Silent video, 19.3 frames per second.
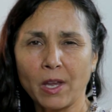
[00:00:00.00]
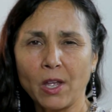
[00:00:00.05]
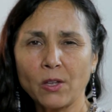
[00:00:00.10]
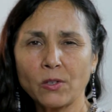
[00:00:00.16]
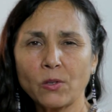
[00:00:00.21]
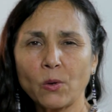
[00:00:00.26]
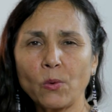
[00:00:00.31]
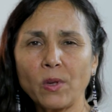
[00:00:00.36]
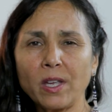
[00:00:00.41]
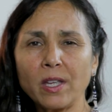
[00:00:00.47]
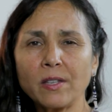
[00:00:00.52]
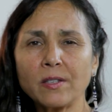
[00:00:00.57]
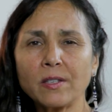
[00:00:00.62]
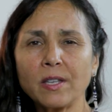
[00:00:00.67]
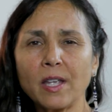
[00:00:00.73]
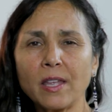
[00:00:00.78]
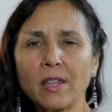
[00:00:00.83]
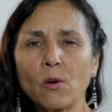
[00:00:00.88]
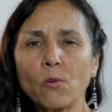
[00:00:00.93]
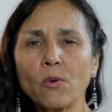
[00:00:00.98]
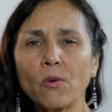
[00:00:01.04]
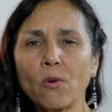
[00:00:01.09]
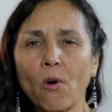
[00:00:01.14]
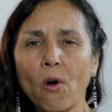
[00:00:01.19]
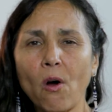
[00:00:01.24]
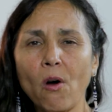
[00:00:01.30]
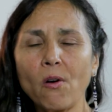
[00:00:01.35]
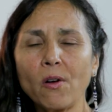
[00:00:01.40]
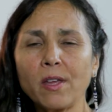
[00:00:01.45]
So we can say that we were
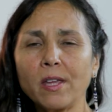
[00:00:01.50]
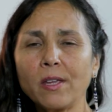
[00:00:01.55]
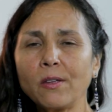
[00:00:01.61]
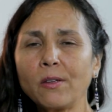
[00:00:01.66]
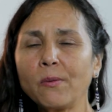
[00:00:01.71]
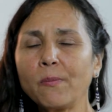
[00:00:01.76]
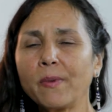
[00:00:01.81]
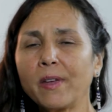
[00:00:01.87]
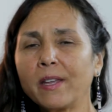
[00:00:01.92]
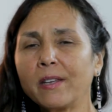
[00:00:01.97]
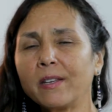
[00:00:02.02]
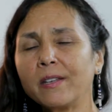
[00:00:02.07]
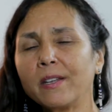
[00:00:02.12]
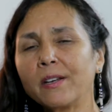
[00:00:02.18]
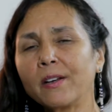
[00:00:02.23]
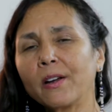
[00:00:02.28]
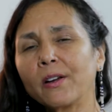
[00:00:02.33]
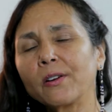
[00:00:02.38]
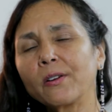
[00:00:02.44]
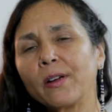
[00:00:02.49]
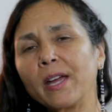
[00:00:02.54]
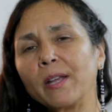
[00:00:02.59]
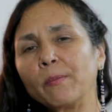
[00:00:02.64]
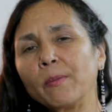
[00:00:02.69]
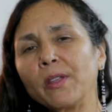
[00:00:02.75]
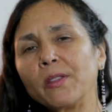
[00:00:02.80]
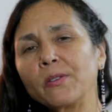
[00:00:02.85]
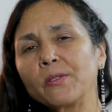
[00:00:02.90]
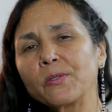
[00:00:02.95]
all incubated in our
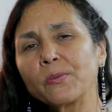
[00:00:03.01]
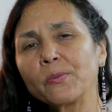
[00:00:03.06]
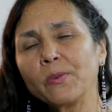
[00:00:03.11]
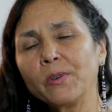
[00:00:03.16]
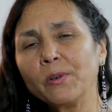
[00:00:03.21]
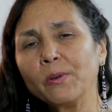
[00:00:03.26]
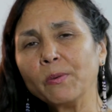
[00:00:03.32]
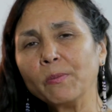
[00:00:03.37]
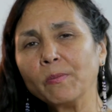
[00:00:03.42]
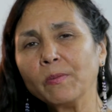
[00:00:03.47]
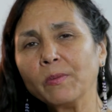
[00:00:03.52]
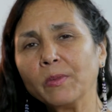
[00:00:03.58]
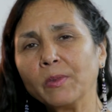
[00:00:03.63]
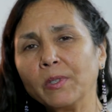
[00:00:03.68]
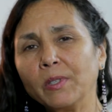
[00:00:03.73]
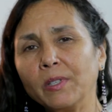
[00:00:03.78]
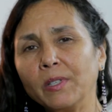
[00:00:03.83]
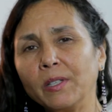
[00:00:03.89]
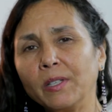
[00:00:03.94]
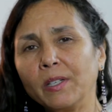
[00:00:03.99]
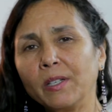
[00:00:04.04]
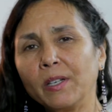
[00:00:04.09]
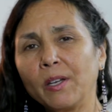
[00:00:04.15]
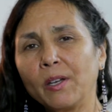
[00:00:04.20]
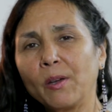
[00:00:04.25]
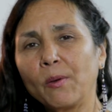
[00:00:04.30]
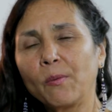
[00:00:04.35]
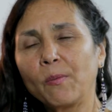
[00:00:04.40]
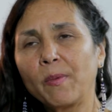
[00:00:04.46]
grandmother's womb,
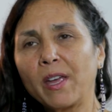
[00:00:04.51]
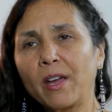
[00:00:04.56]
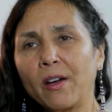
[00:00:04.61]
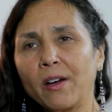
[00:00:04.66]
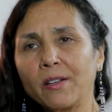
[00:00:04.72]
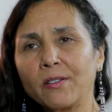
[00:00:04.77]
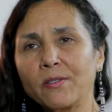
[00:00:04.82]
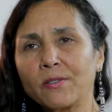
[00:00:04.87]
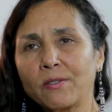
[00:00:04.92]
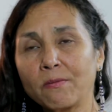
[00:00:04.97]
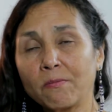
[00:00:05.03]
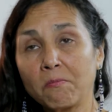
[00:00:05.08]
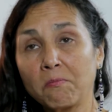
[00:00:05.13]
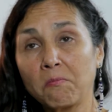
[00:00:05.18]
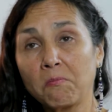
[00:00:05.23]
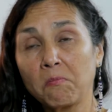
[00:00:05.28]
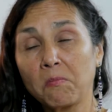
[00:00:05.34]
because